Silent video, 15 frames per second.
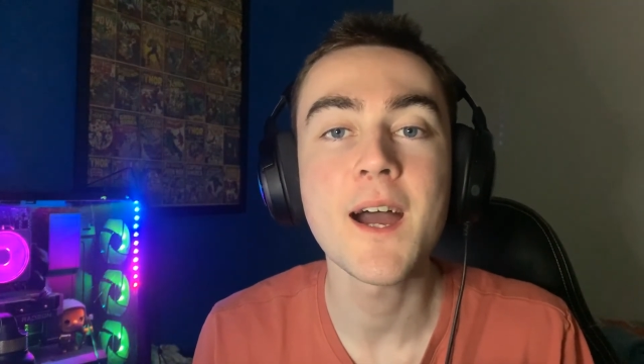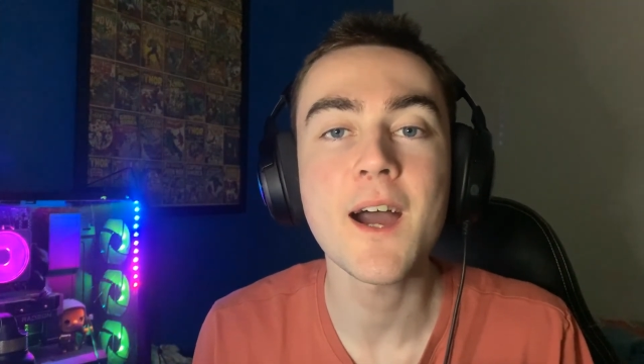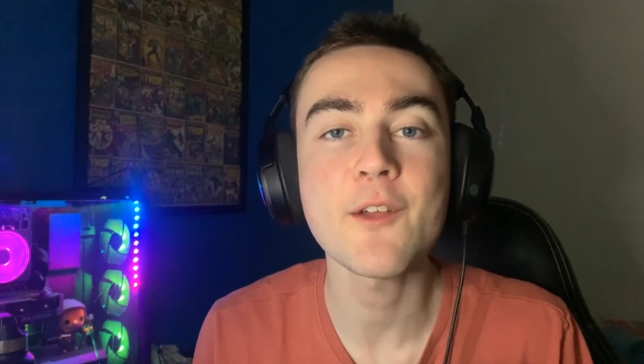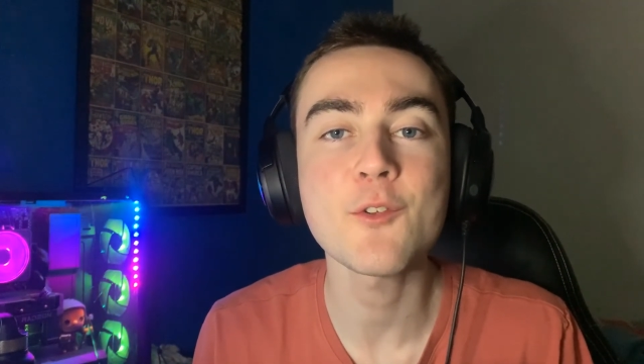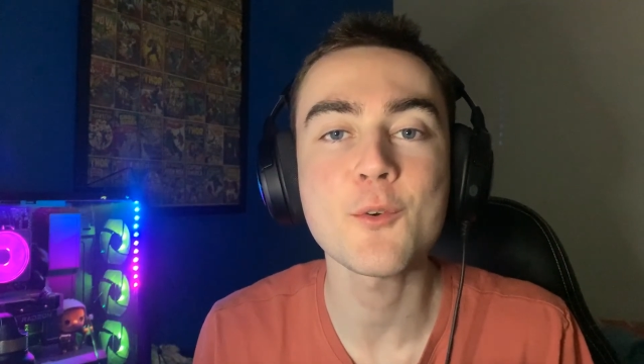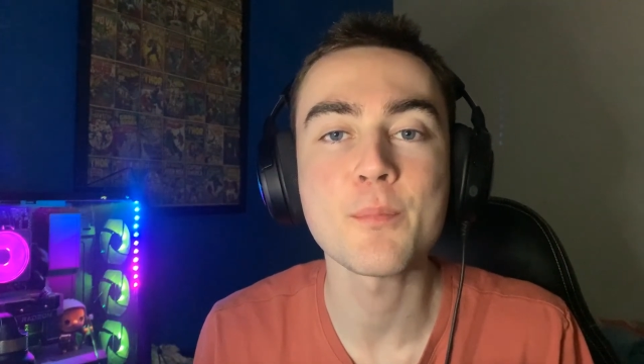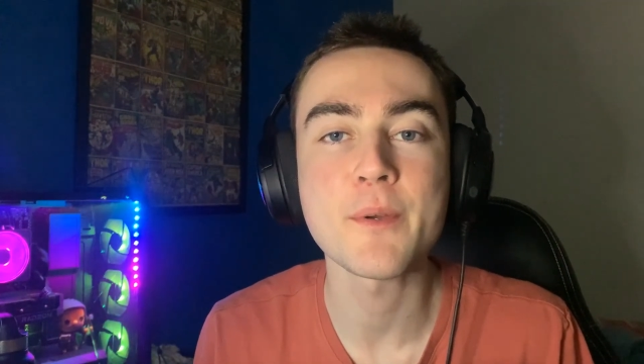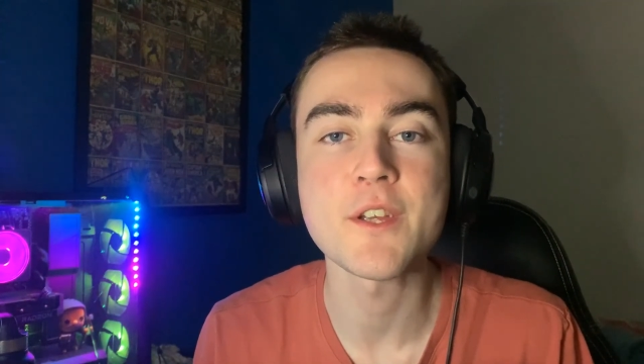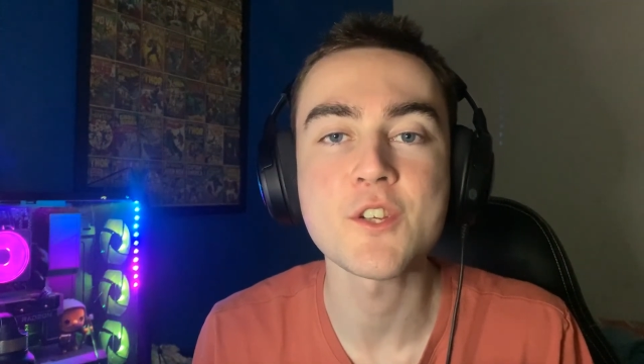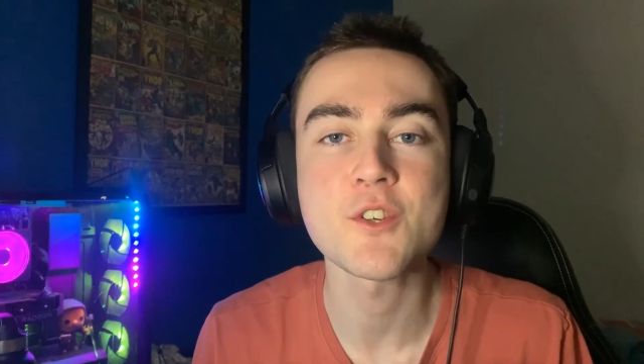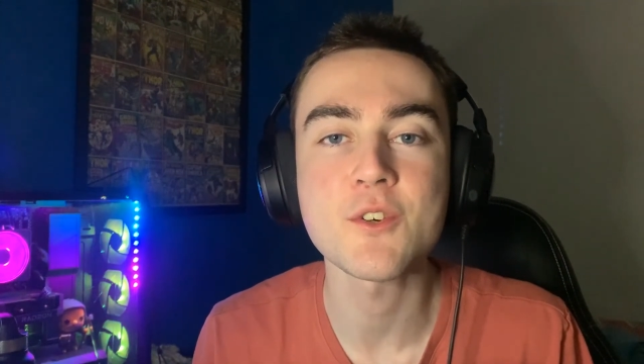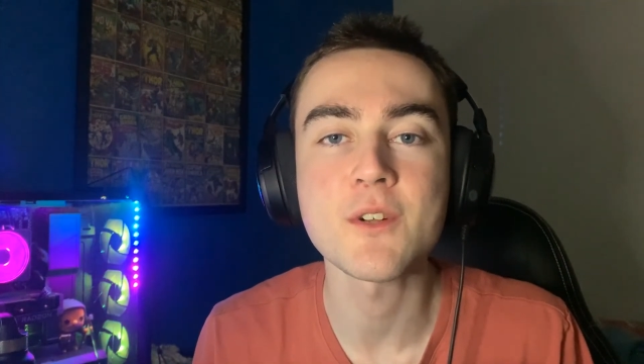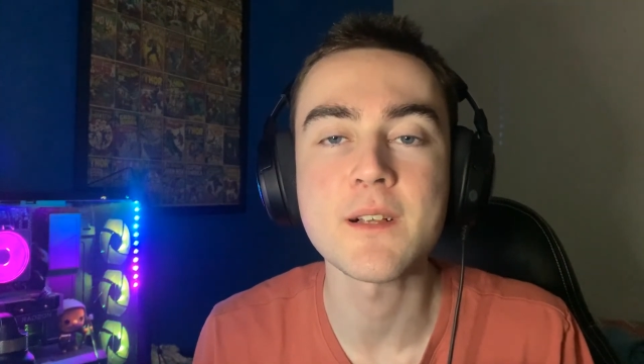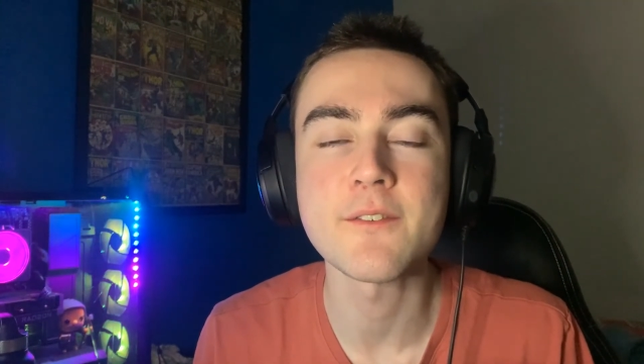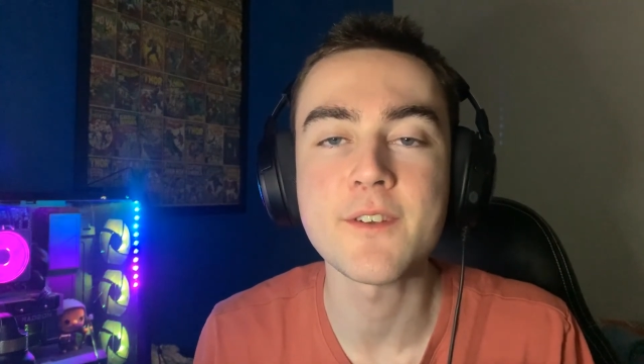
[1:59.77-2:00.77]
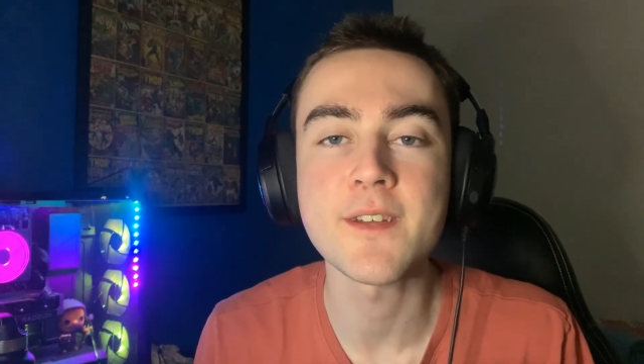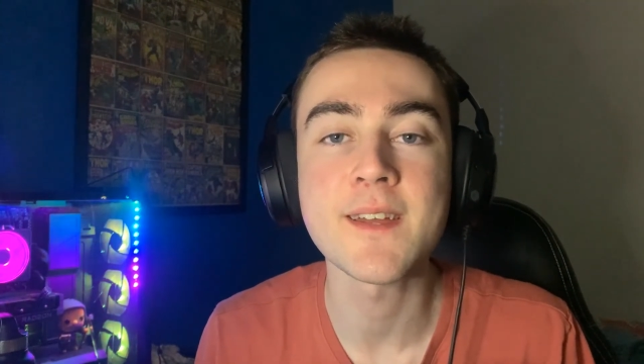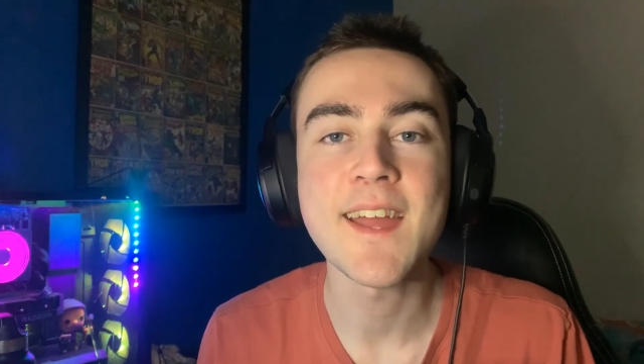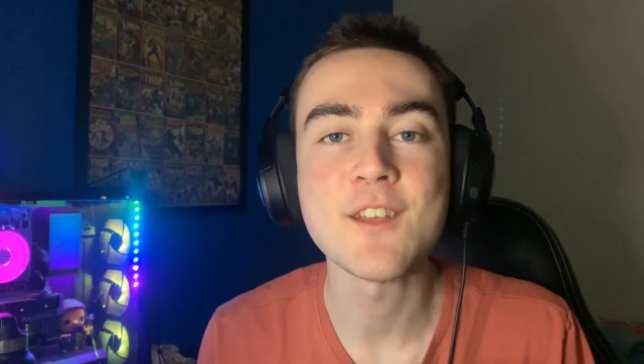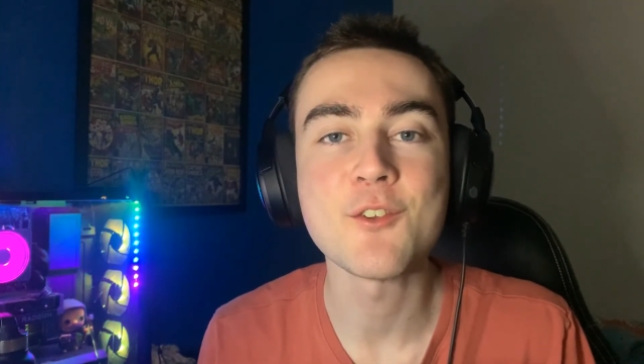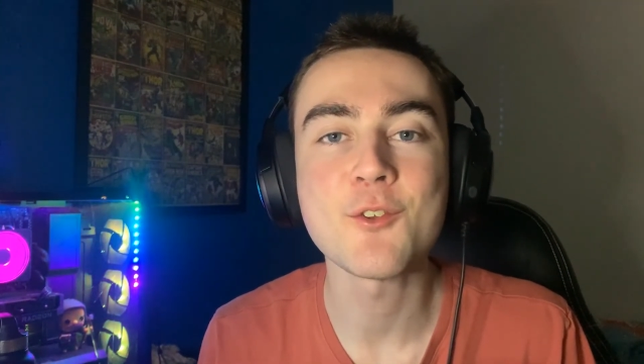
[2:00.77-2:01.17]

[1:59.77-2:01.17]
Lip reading: I do appreciate all of it. And as